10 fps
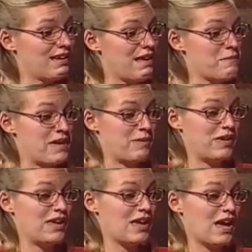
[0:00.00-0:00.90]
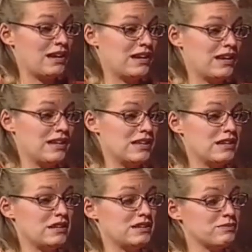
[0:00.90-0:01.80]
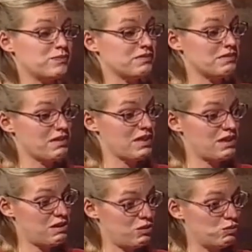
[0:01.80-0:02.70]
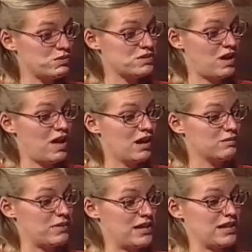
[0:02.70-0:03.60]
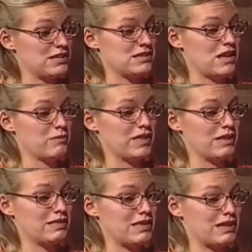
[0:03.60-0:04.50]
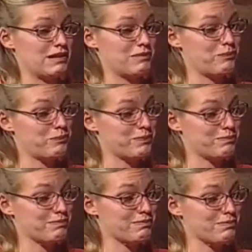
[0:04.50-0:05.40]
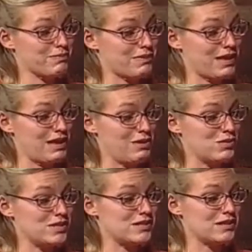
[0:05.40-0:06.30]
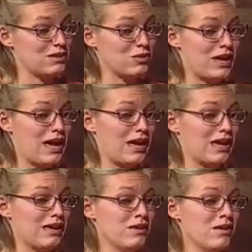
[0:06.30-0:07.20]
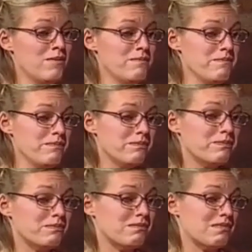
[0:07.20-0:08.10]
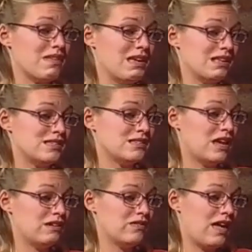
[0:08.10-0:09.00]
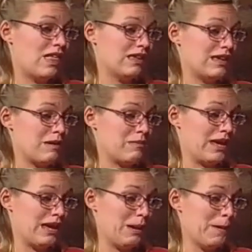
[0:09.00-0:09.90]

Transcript: And maybe I needed you to hug me and tell me that it was still okay, instead of yelling at me.